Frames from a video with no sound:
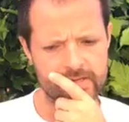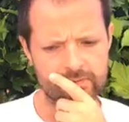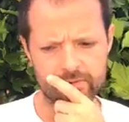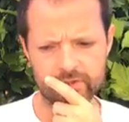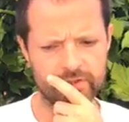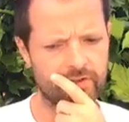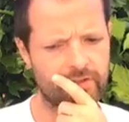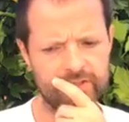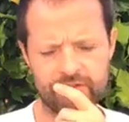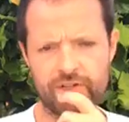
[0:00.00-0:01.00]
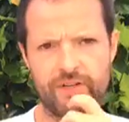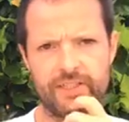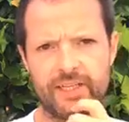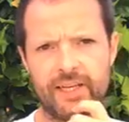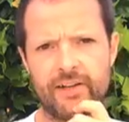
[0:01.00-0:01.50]
we're just on this journey
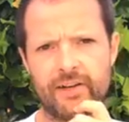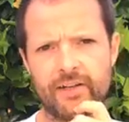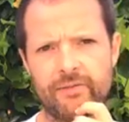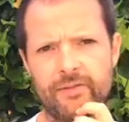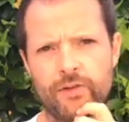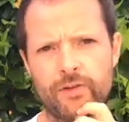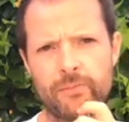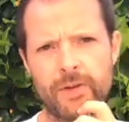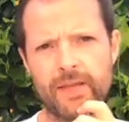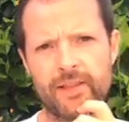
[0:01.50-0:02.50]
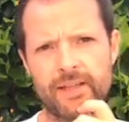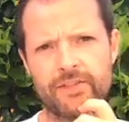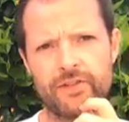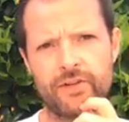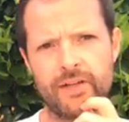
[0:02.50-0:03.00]
together, and if you can make that
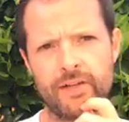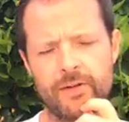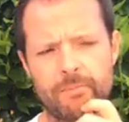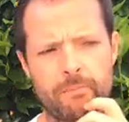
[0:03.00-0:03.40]
journey